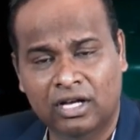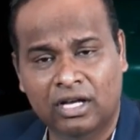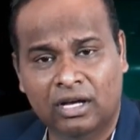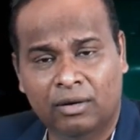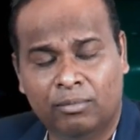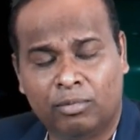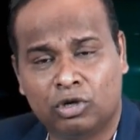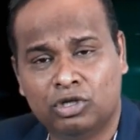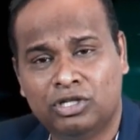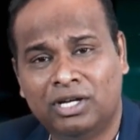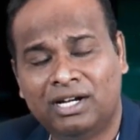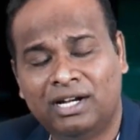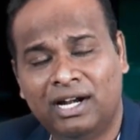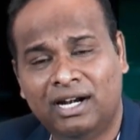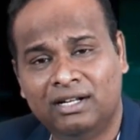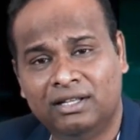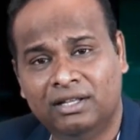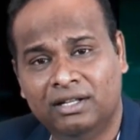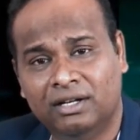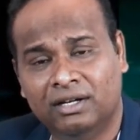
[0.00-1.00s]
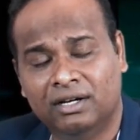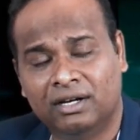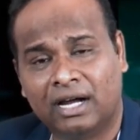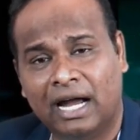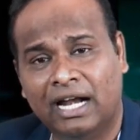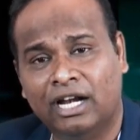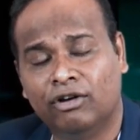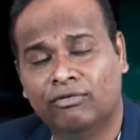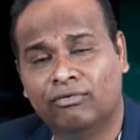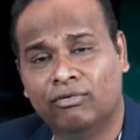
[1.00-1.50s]
projected the
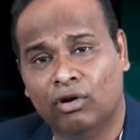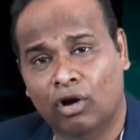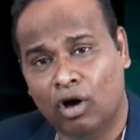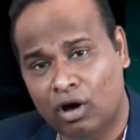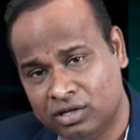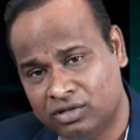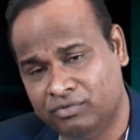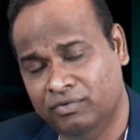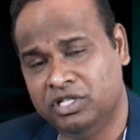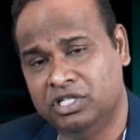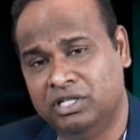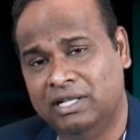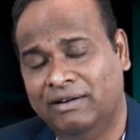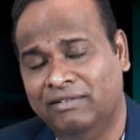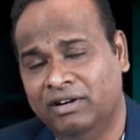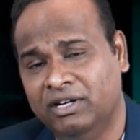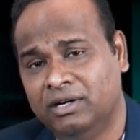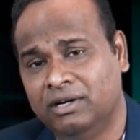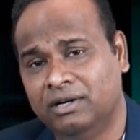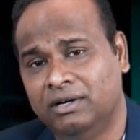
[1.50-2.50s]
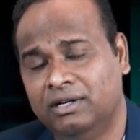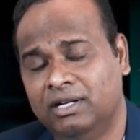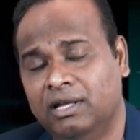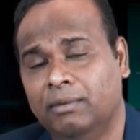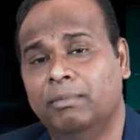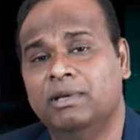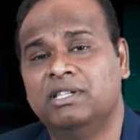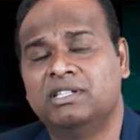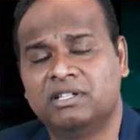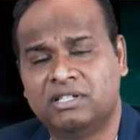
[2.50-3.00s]
kind of loss which they have incurred. The
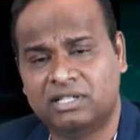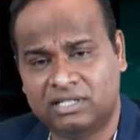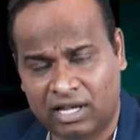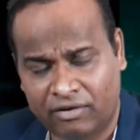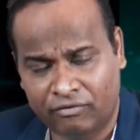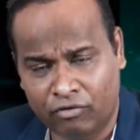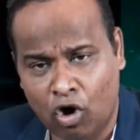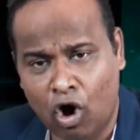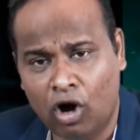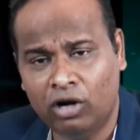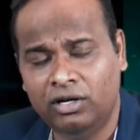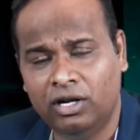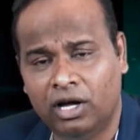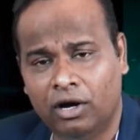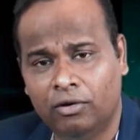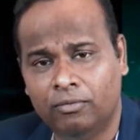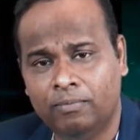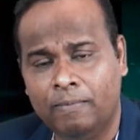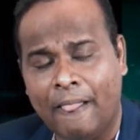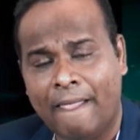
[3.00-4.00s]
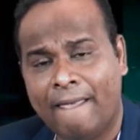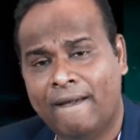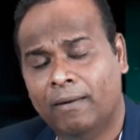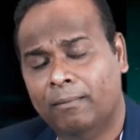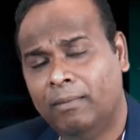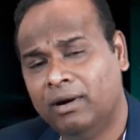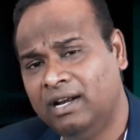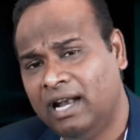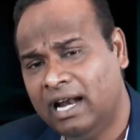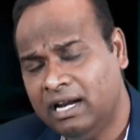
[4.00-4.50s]
businesses have gone down.
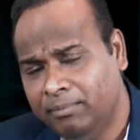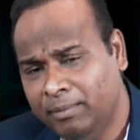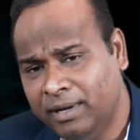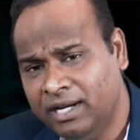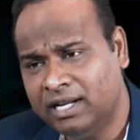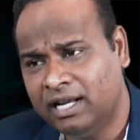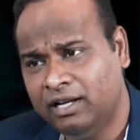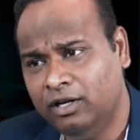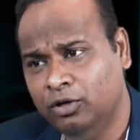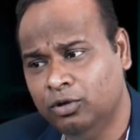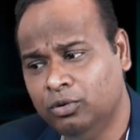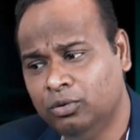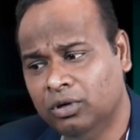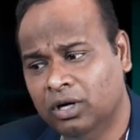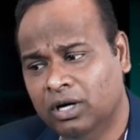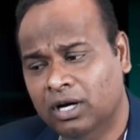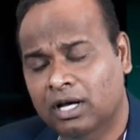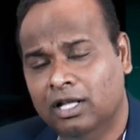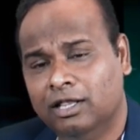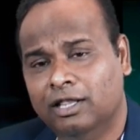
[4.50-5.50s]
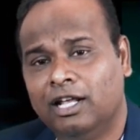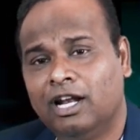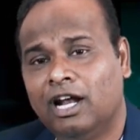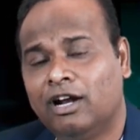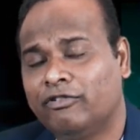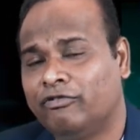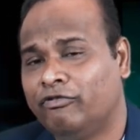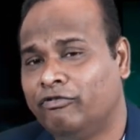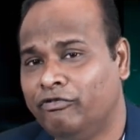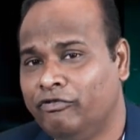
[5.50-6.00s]
But let me tell you, there are
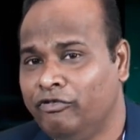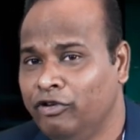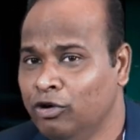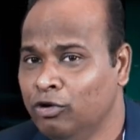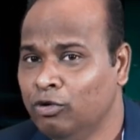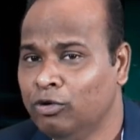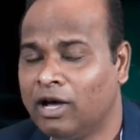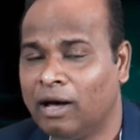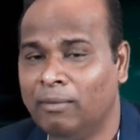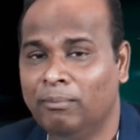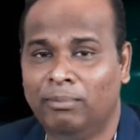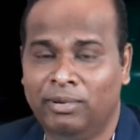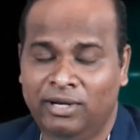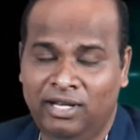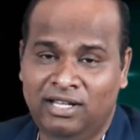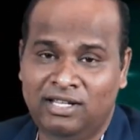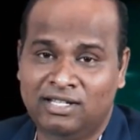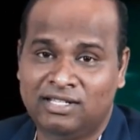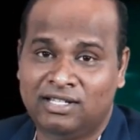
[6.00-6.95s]
few companies